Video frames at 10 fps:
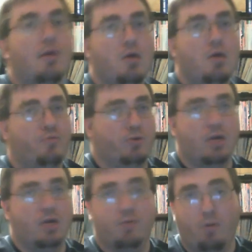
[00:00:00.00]
If you're
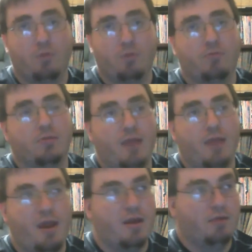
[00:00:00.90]
any further than
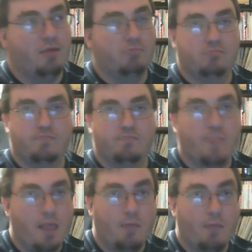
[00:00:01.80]
that, it
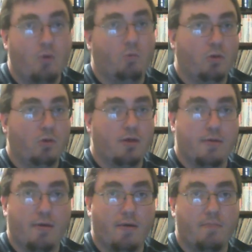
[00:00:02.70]
won't really
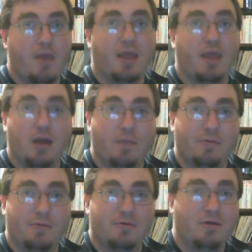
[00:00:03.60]
pick it up
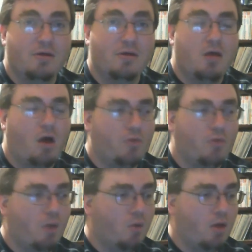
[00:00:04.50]
all
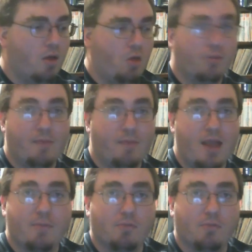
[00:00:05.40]
that well on the
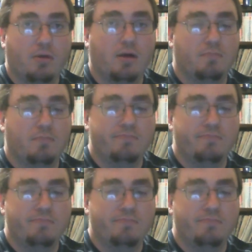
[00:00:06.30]
paper, but